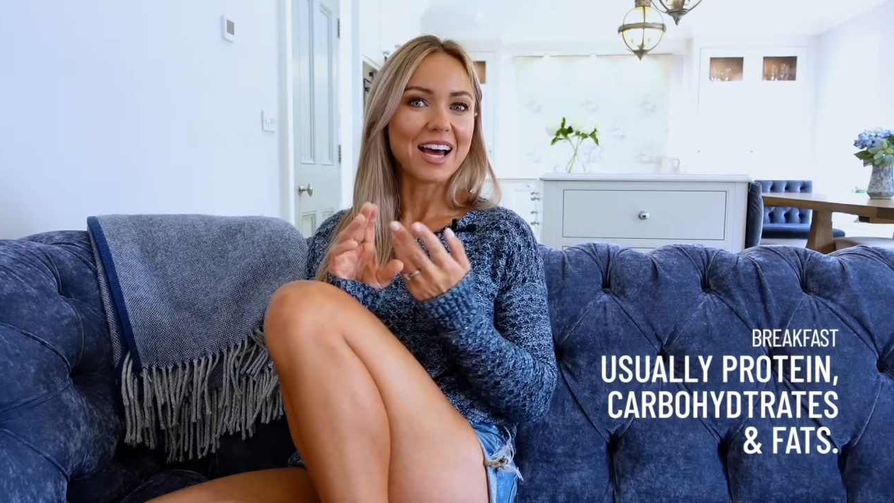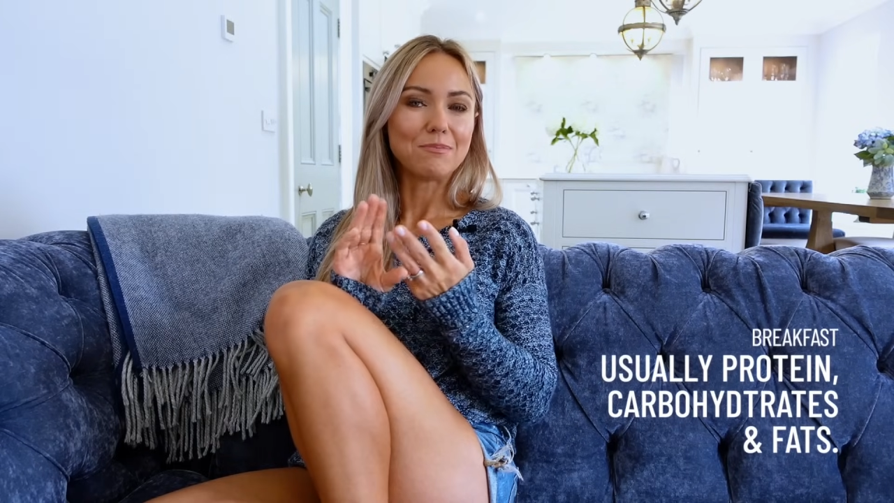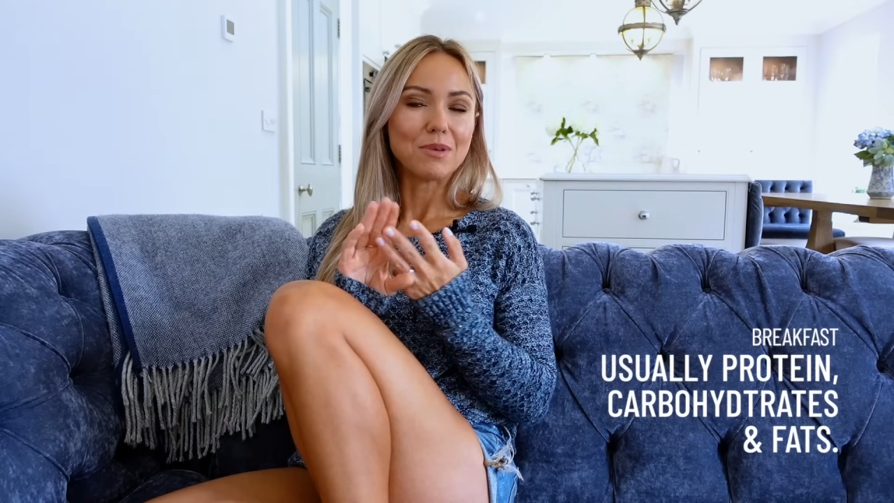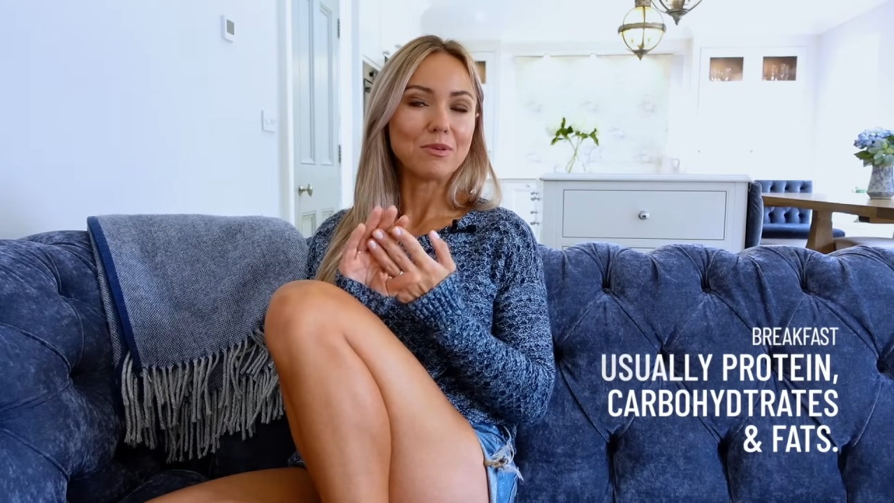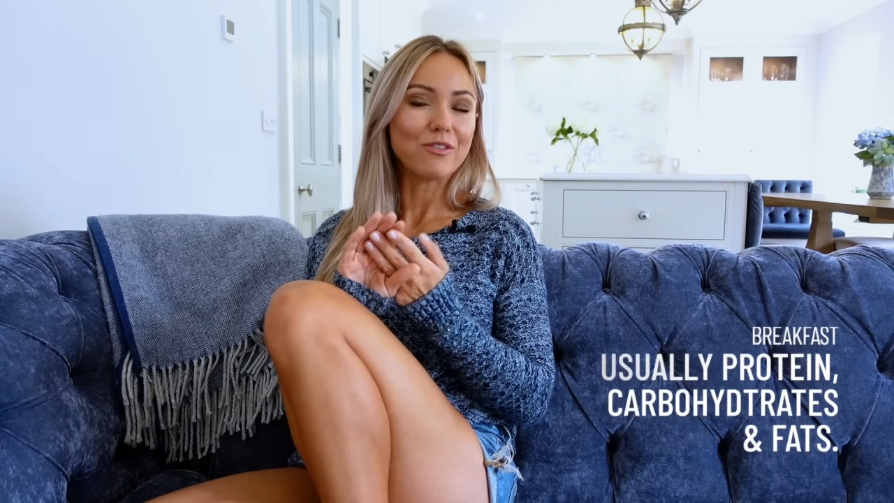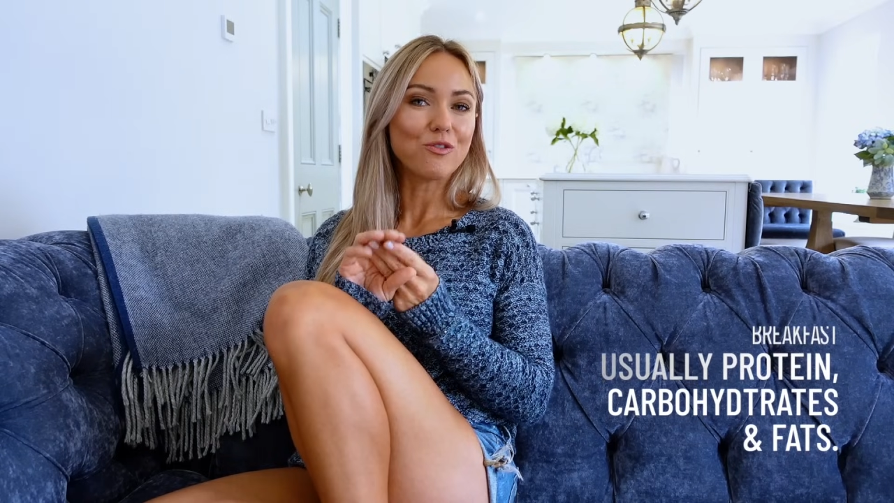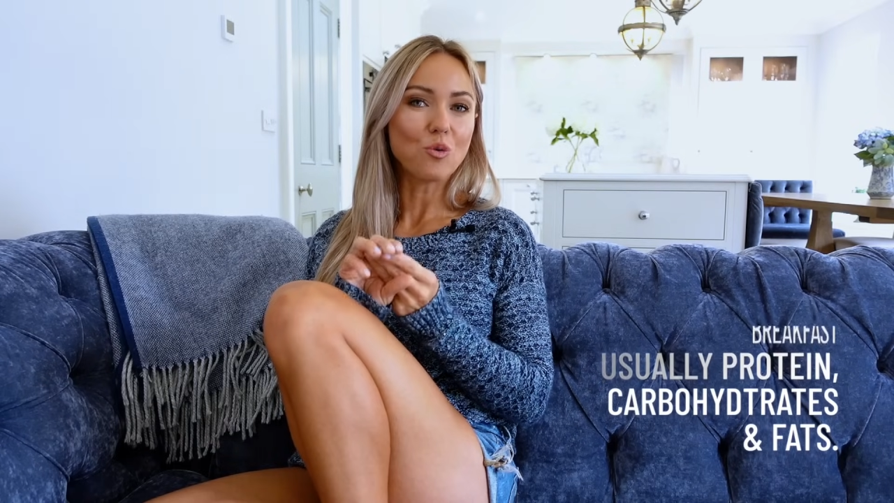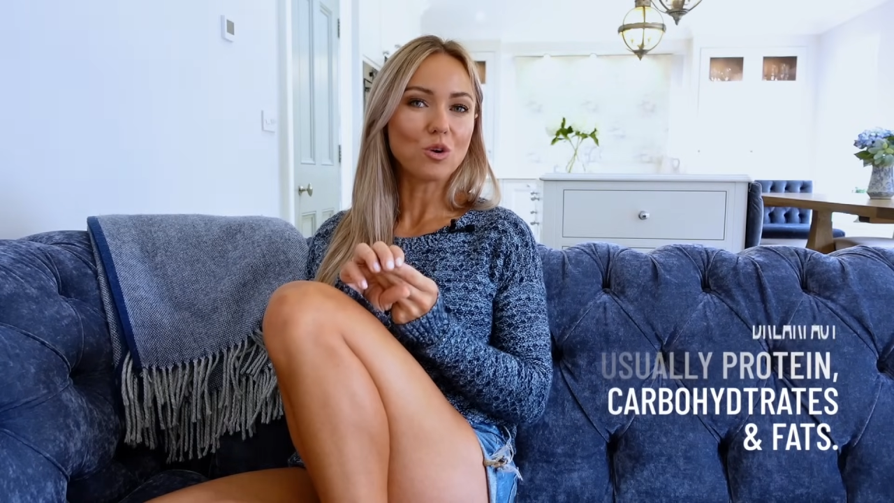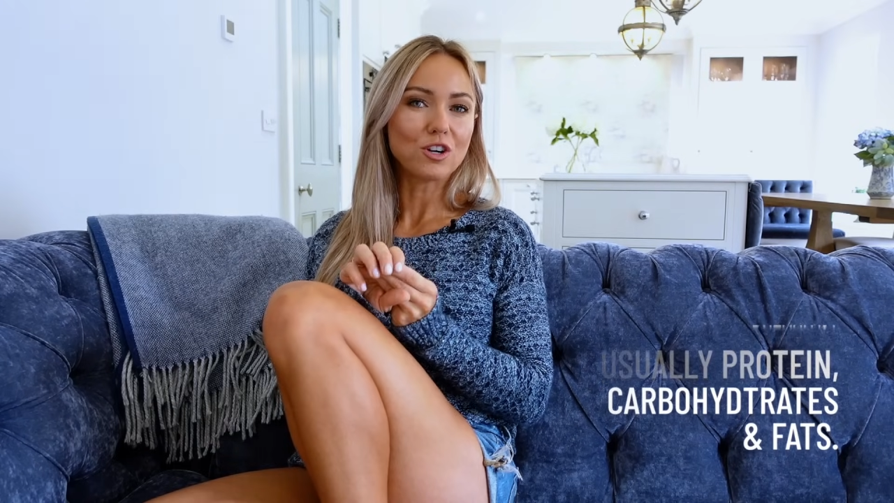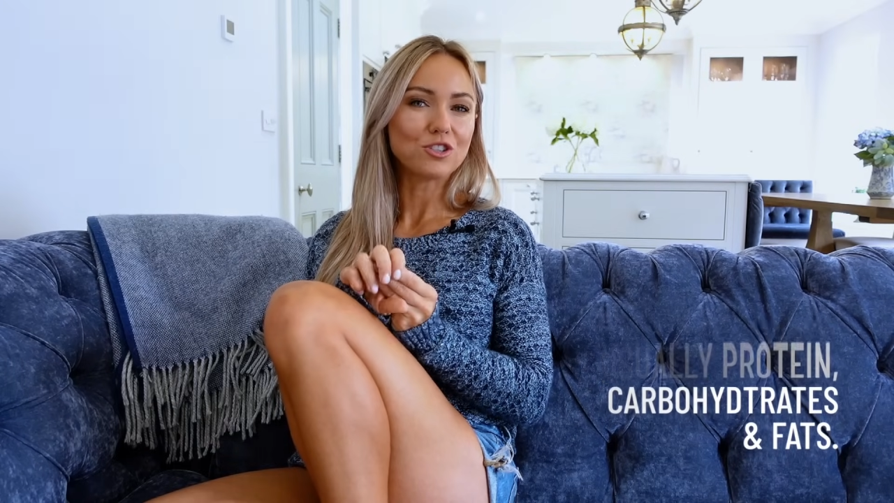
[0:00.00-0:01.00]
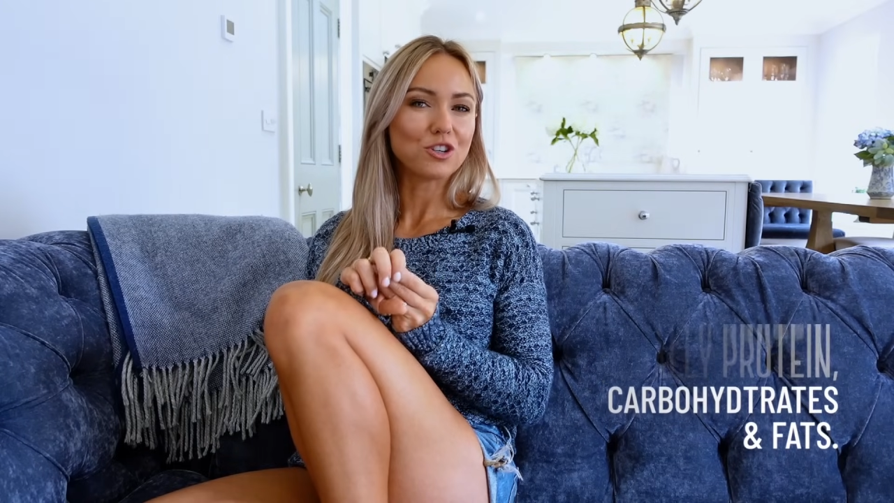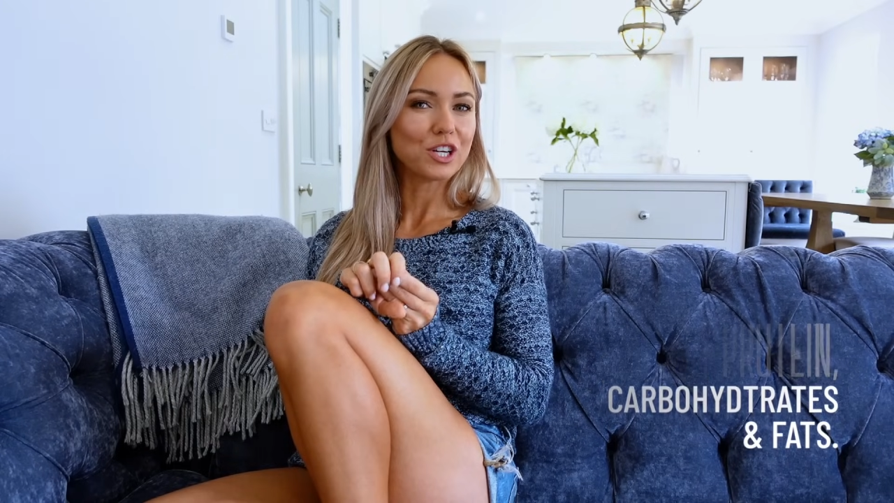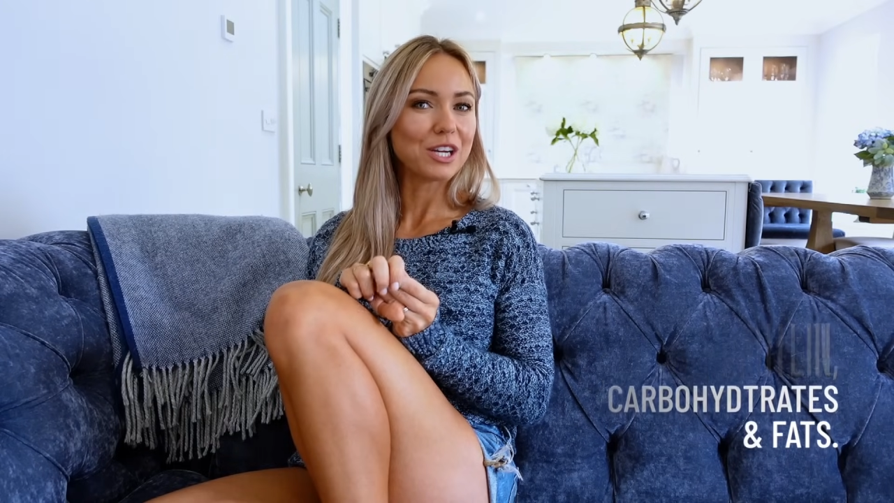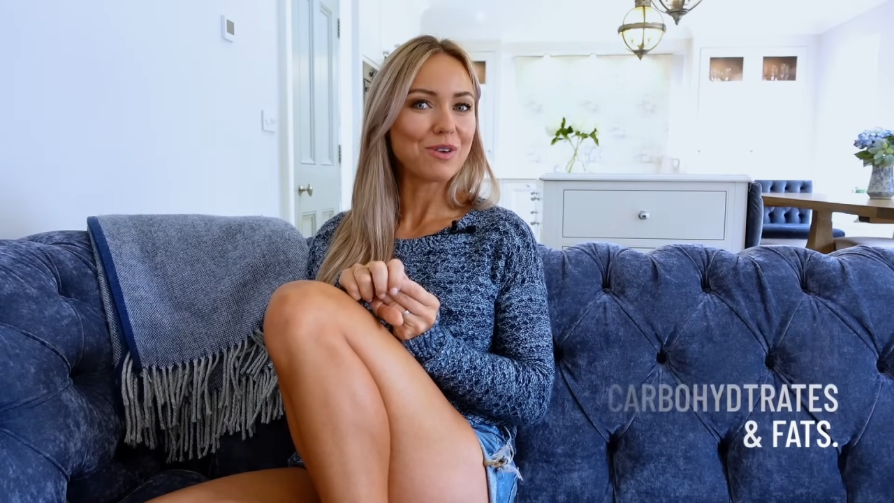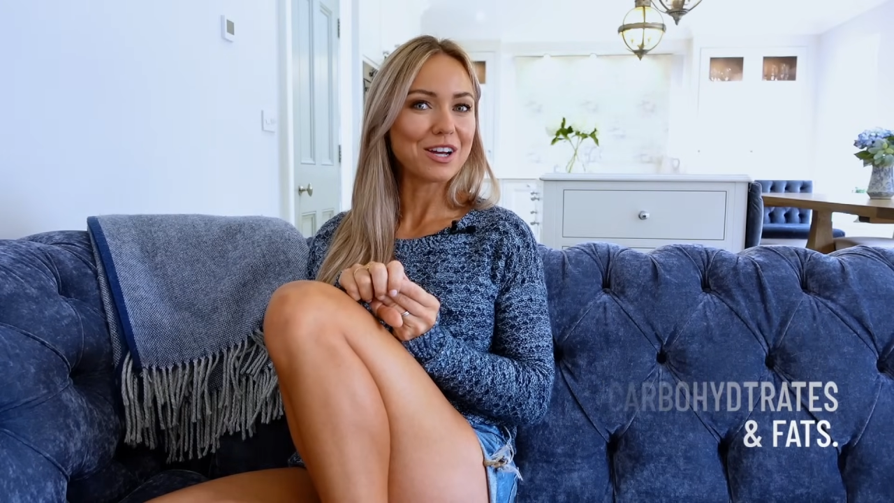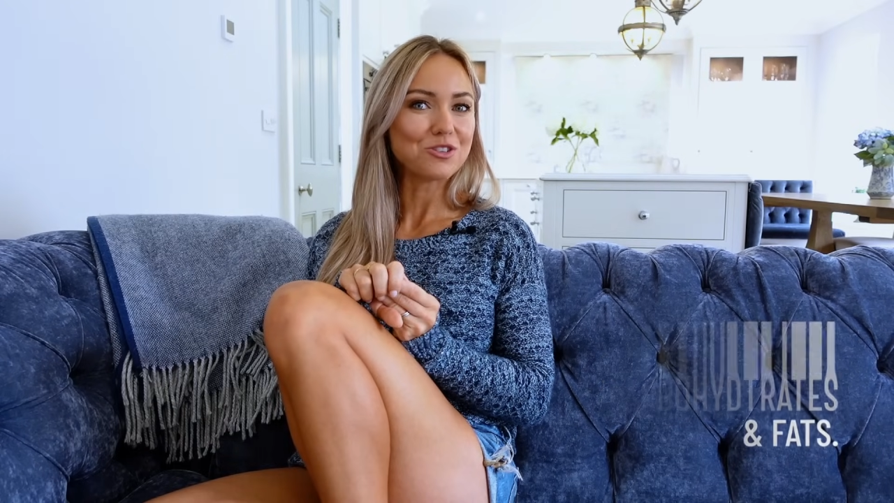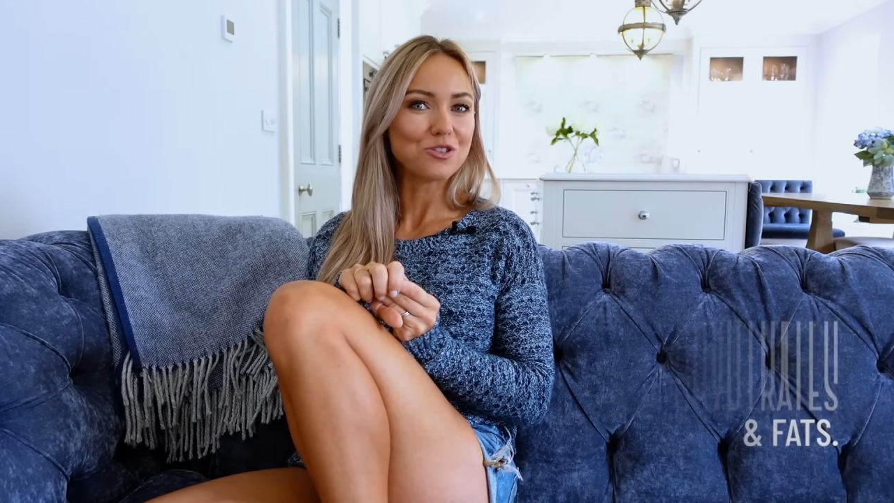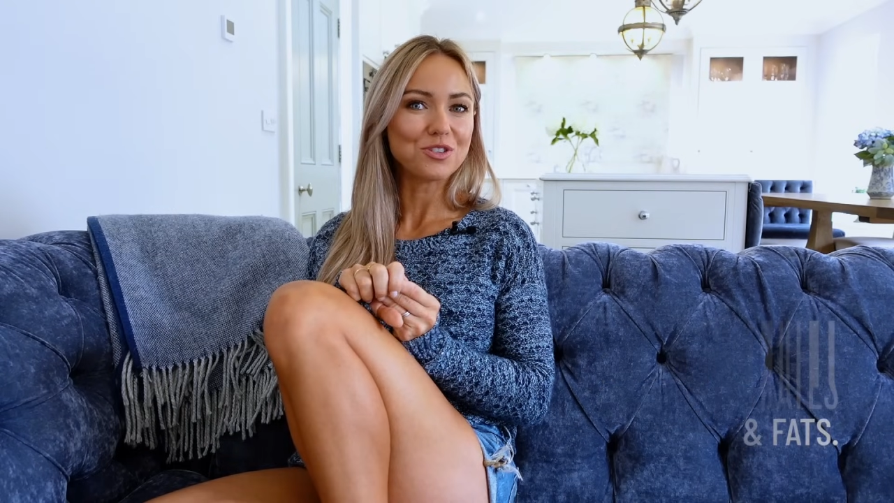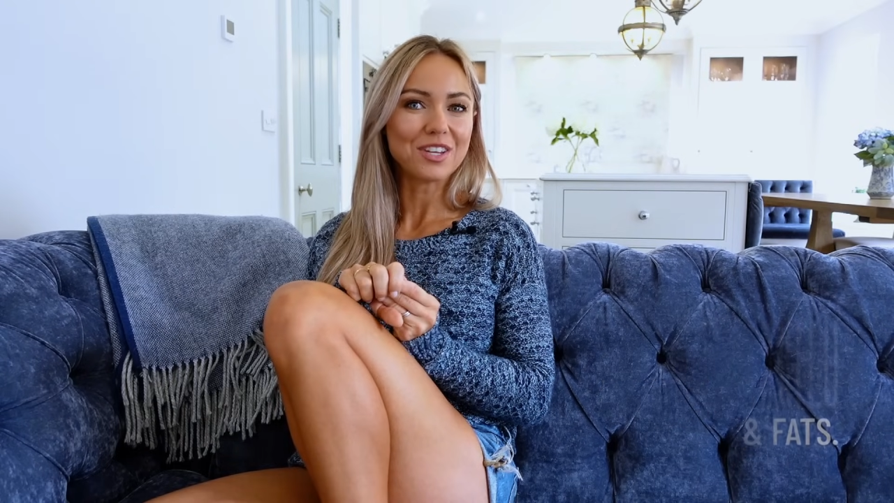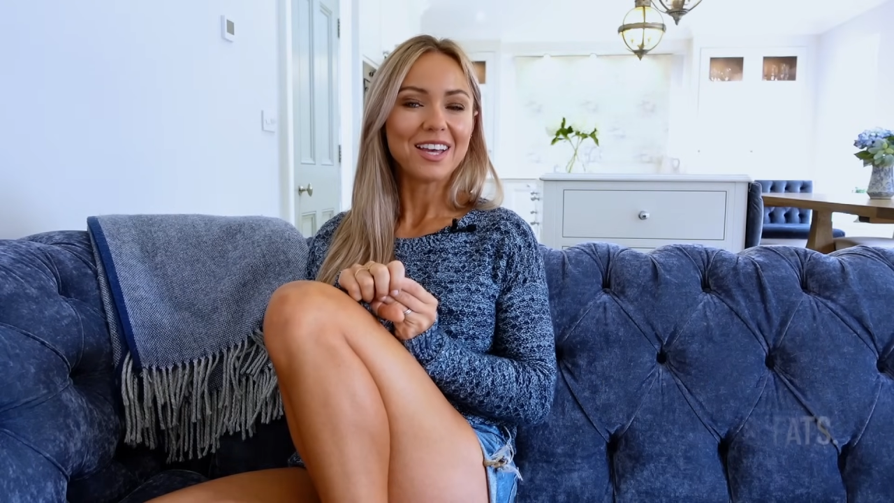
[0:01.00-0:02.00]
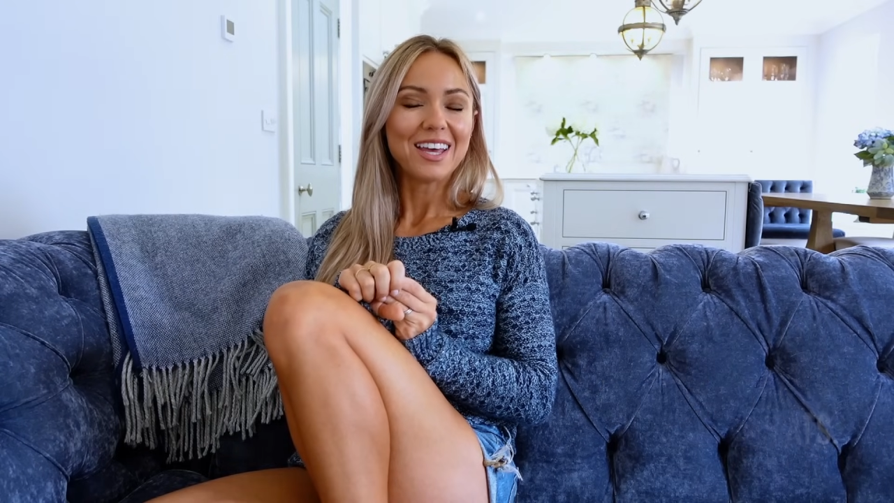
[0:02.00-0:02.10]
and maybe 4 turkey rashers